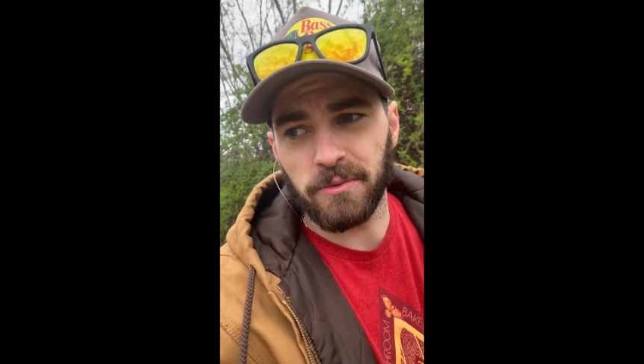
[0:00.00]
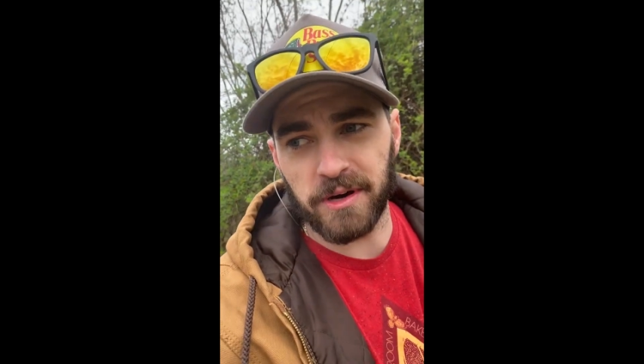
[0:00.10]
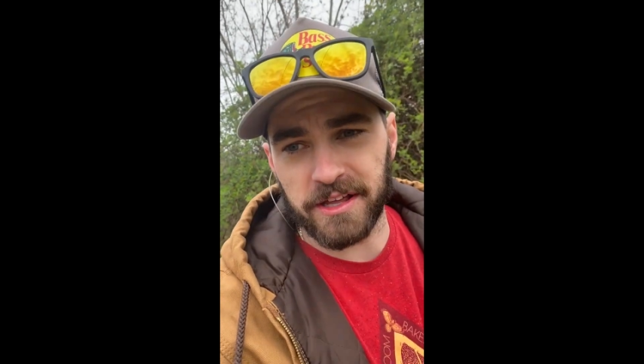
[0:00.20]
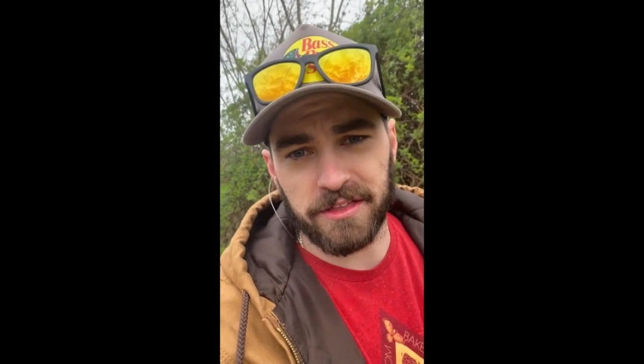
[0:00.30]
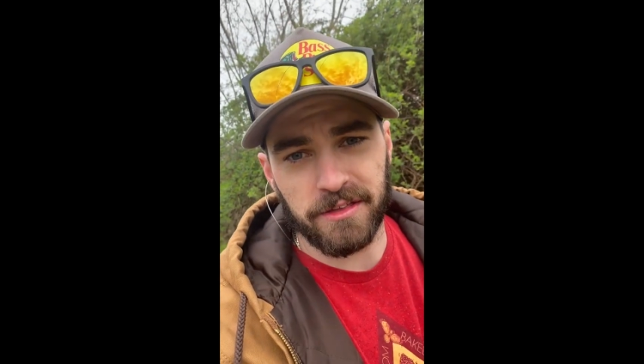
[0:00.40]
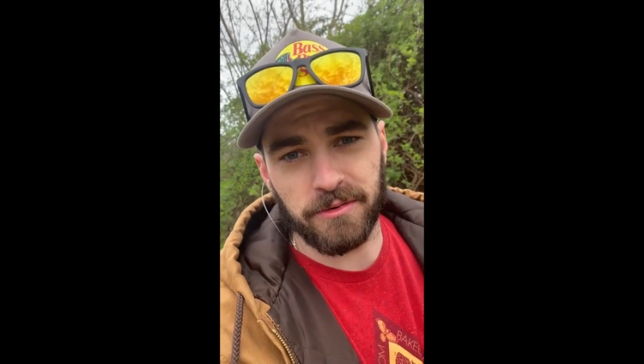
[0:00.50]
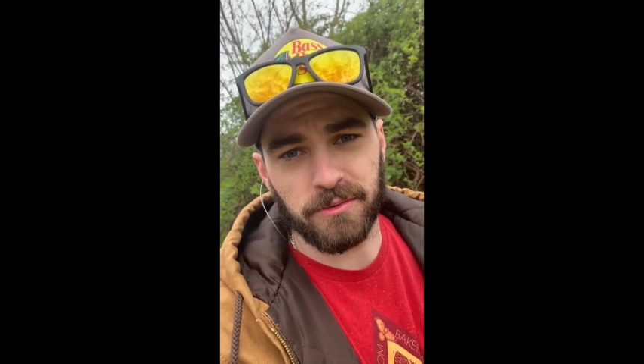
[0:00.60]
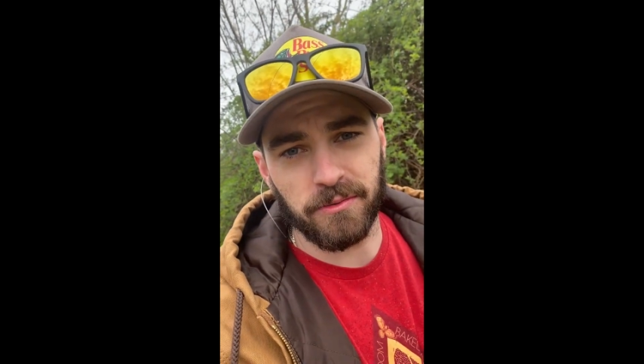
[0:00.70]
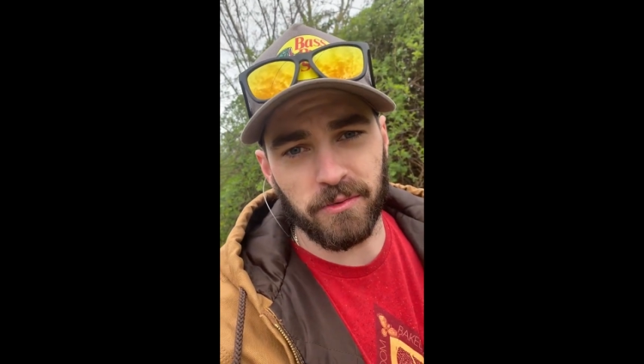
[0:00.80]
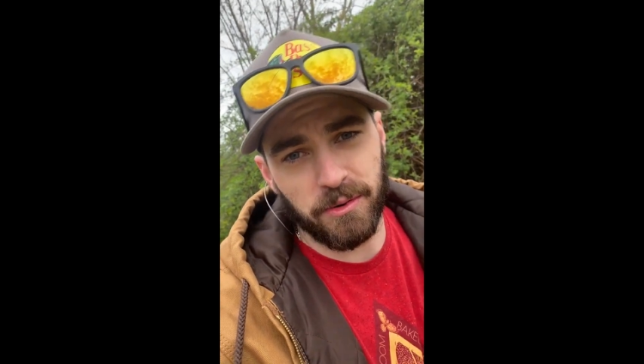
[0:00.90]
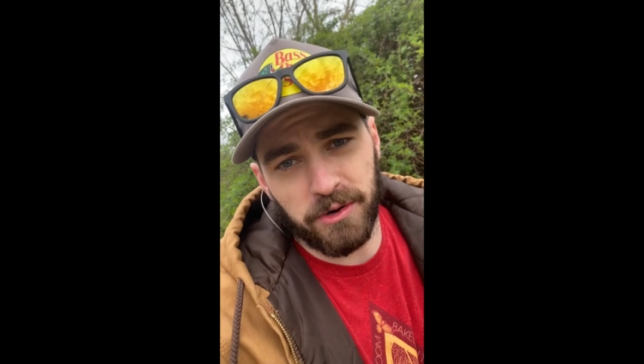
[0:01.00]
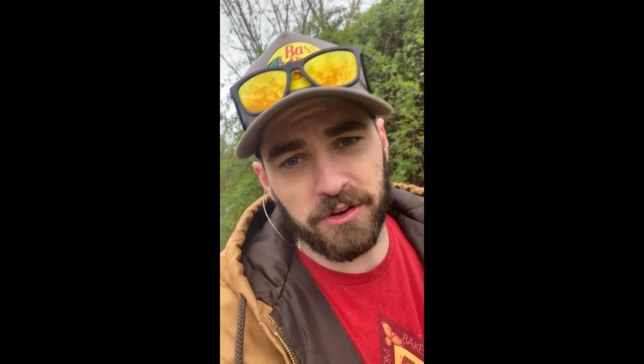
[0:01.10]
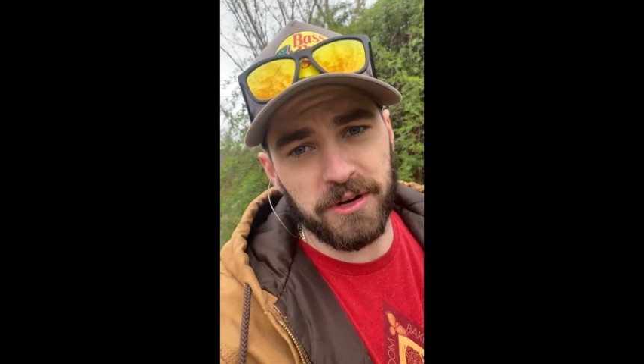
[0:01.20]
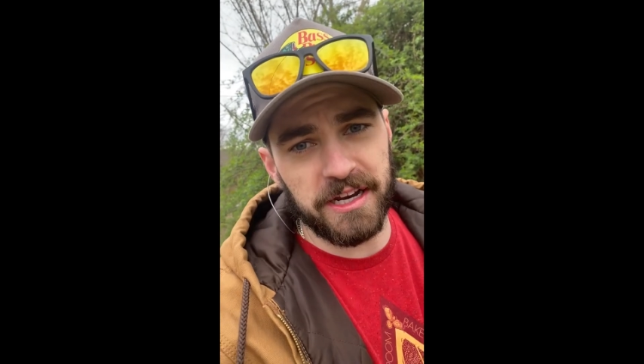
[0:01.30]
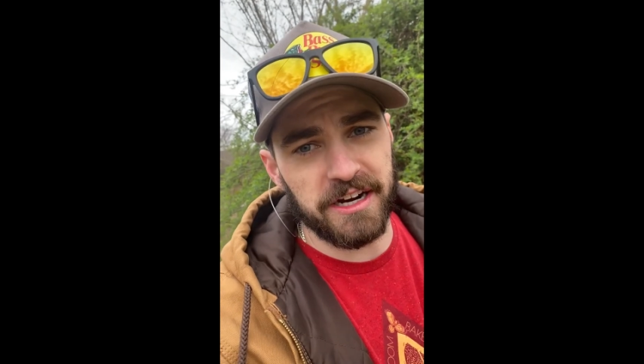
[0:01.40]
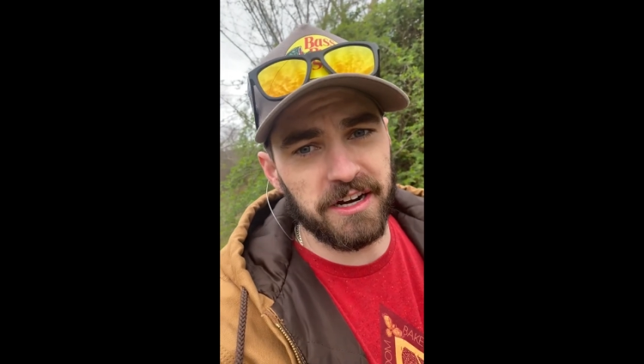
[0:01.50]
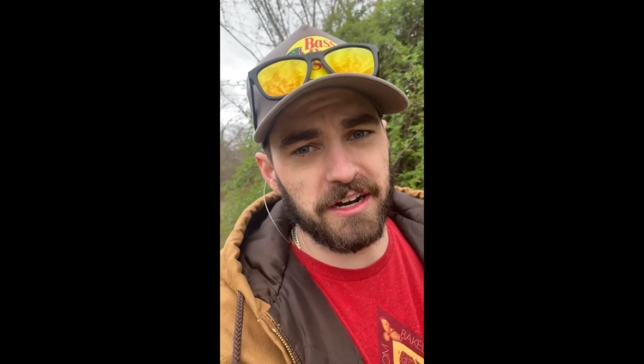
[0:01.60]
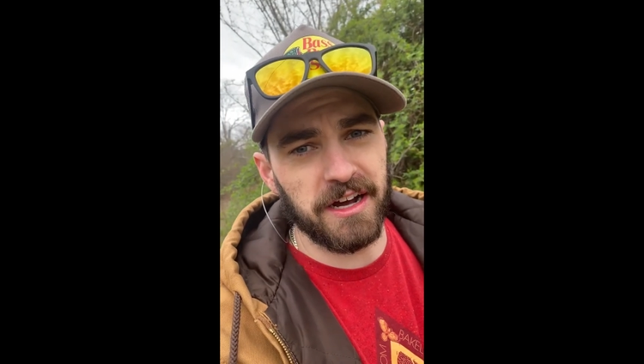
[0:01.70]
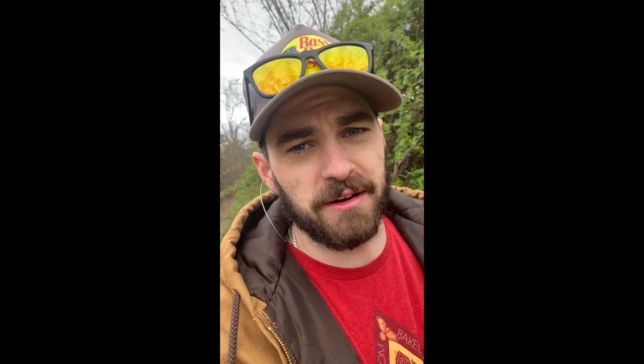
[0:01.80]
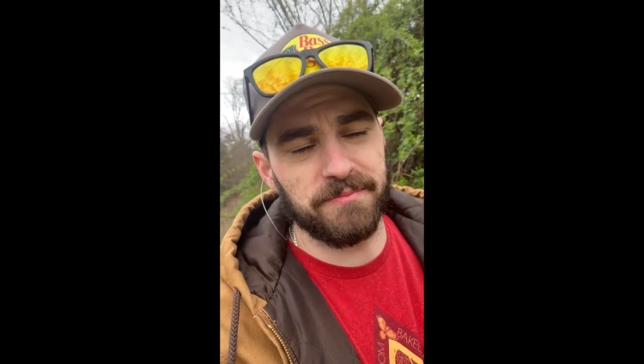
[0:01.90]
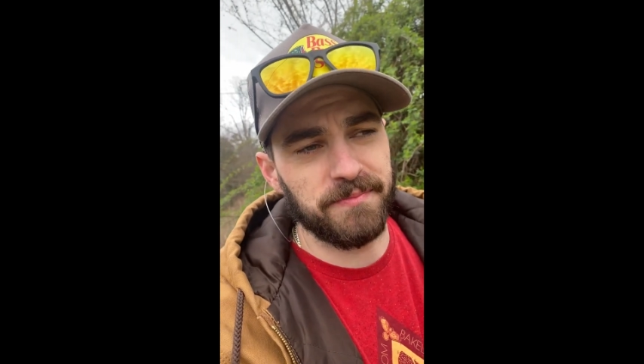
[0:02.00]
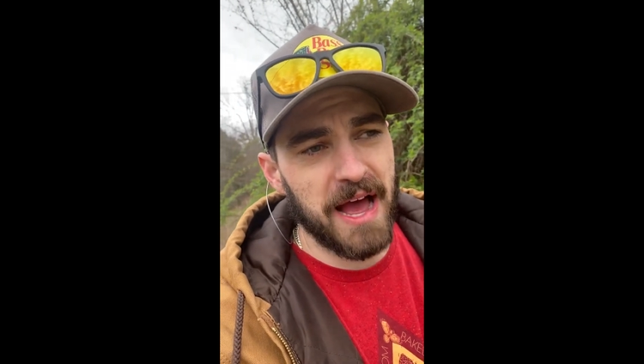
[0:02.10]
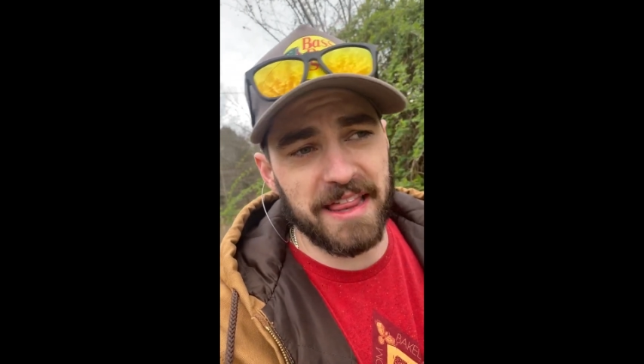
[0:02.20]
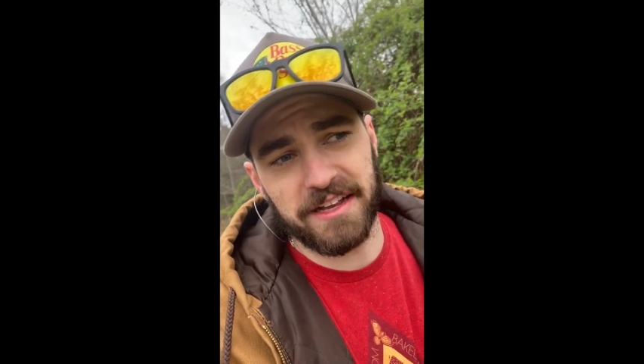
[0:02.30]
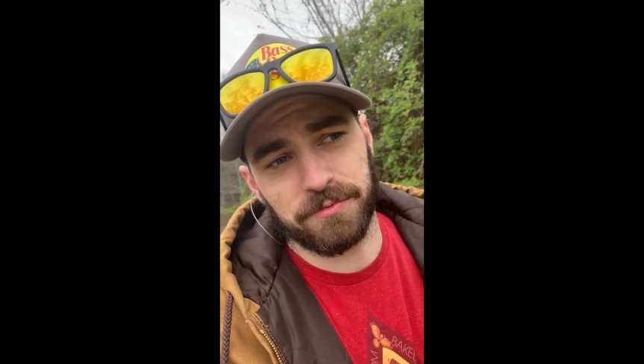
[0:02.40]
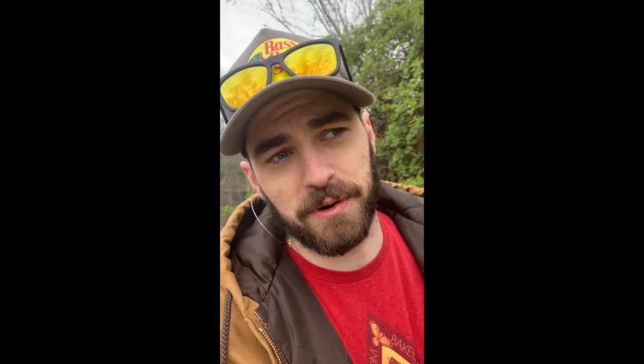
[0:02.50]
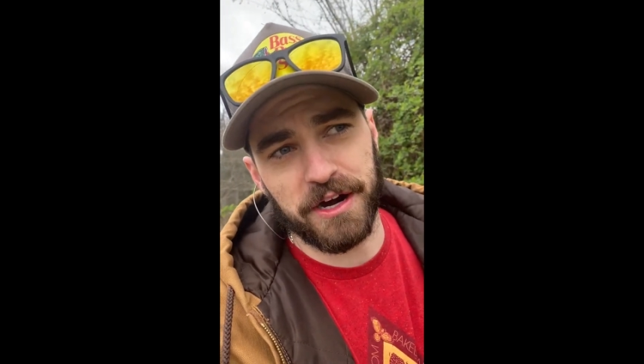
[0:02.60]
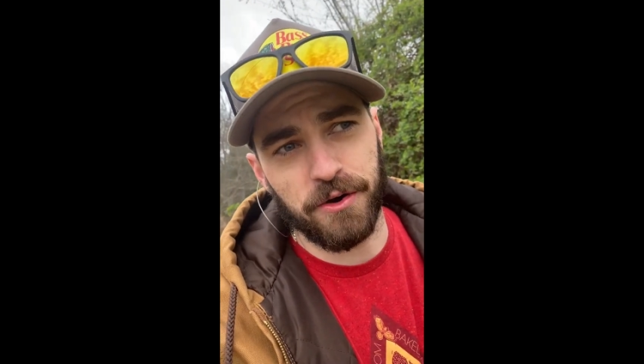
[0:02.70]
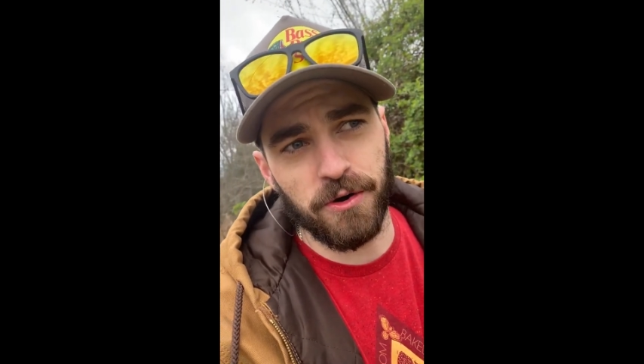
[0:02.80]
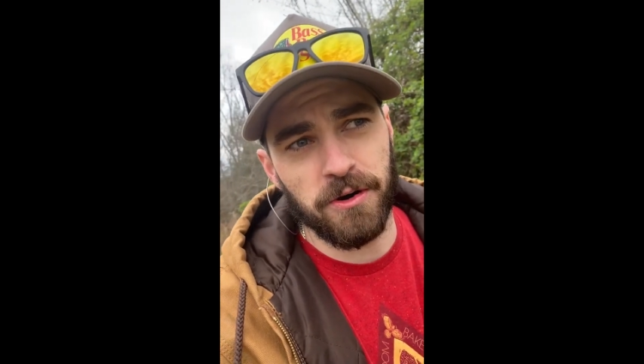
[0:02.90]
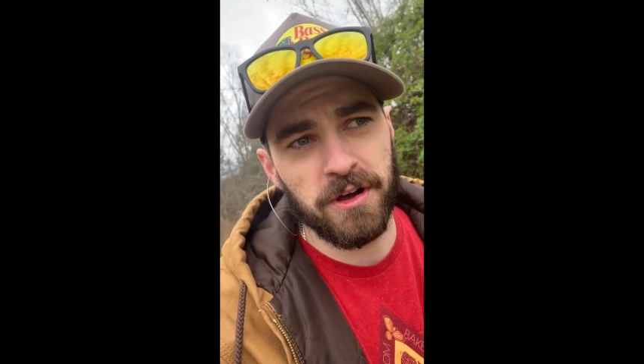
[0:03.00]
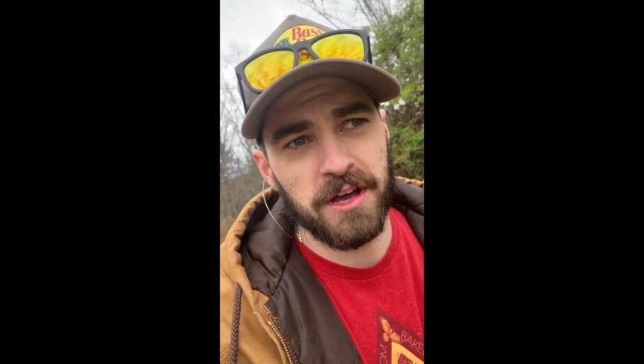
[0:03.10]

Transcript: with what we're doing here. Um, I think it's pretty cool.